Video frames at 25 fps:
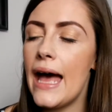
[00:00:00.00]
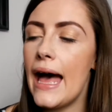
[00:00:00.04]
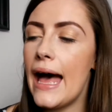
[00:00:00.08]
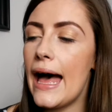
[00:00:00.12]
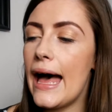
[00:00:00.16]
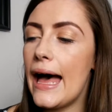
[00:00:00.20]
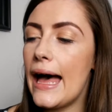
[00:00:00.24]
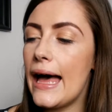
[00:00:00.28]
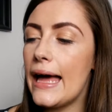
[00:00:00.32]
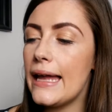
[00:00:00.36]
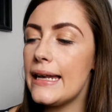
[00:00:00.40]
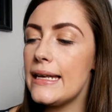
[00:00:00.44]

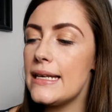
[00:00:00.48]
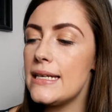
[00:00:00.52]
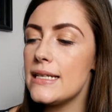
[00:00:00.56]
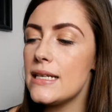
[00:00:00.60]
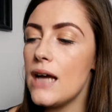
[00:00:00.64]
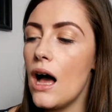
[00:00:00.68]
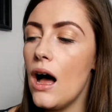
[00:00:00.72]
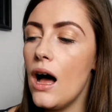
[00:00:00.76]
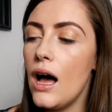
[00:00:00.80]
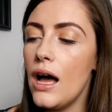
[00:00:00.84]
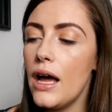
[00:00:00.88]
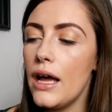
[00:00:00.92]
And
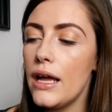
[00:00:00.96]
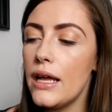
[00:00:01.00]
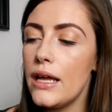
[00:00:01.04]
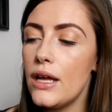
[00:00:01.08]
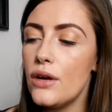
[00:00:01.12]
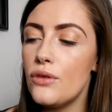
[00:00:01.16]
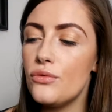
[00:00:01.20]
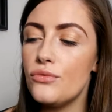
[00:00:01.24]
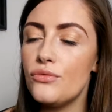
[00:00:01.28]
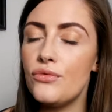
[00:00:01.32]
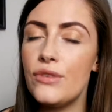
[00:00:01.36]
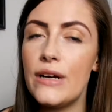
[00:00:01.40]

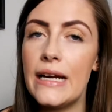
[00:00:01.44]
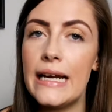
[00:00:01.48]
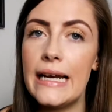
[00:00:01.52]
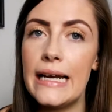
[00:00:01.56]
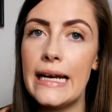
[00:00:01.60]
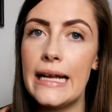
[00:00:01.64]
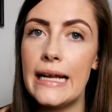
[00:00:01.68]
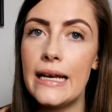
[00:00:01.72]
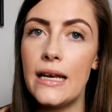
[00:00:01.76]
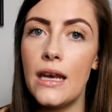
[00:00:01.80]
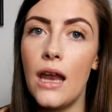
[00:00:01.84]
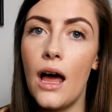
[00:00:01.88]
I
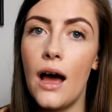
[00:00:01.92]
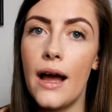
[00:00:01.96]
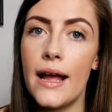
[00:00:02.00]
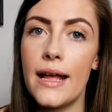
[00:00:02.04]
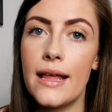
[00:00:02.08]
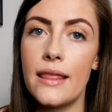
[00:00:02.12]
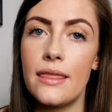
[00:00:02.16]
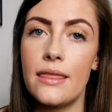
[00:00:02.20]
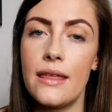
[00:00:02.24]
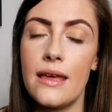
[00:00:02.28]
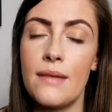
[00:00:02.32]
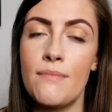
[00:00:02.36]
really
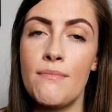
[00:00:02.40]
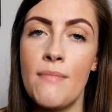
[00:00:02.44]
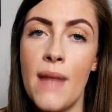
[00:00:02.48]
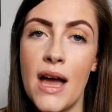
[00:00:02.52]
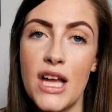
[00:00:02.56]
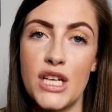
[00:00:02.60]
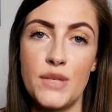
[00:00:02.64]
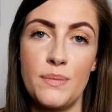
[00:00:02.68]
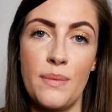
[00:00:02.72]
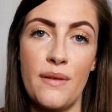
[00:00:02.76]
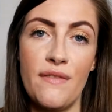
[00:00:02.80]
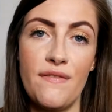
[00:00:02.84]
like the
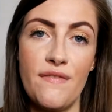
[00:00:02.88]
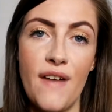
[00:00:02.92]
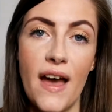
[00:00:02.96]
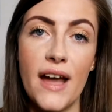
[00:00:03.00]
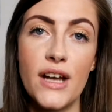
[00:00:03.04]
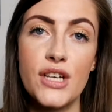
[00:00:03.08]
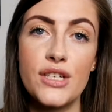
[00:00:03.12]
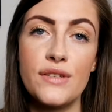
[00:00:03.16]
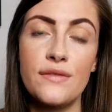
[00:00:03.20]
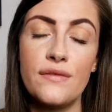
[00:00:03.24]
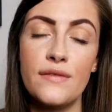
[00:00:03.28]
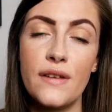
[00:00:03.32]
Match
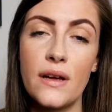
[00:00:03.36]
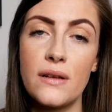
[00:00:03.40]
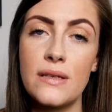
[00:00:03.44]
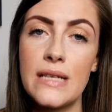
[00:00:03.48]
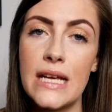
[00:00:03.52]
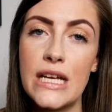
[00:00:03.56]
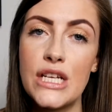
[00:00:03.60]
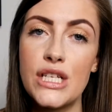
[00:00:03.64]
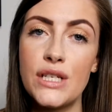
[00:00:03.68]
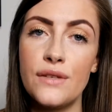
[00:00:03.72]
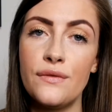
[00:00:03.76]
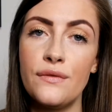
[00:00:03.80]
Perfection
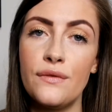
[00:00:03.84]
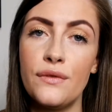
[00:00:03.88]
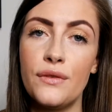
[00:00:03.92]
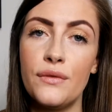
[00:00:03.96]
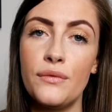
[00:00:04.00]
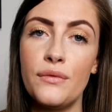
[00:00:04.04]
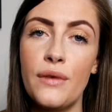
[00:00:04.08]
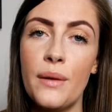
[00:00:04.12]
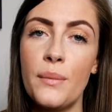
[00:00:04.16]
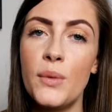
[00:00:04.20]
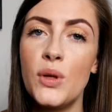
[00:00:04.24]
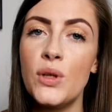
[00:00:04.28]
foundation
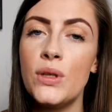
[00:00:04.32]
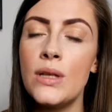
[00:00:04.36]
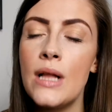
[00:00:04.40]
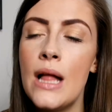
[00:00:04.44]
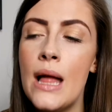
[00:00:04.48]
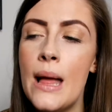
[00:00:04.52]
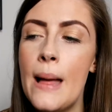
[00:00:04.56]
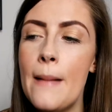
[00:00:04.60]
from Rimmel,